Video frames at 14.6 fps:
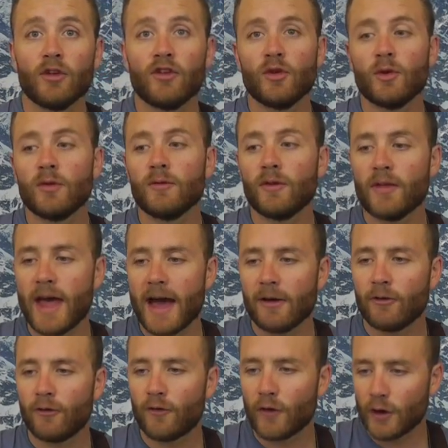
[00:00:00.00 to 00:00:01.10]
doing for that
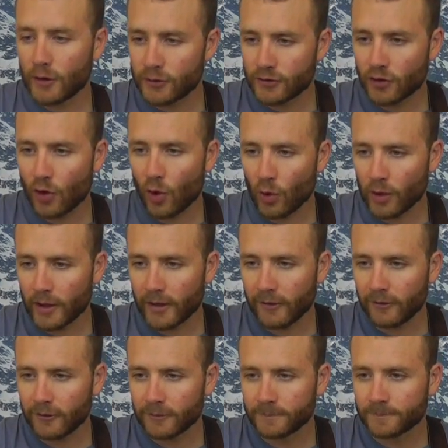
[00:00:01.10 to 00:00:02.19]
first
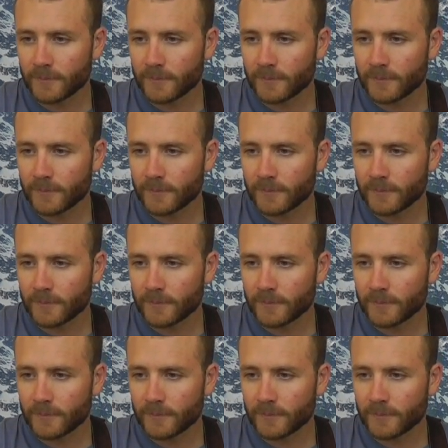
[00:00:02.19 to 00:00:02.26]
chorus.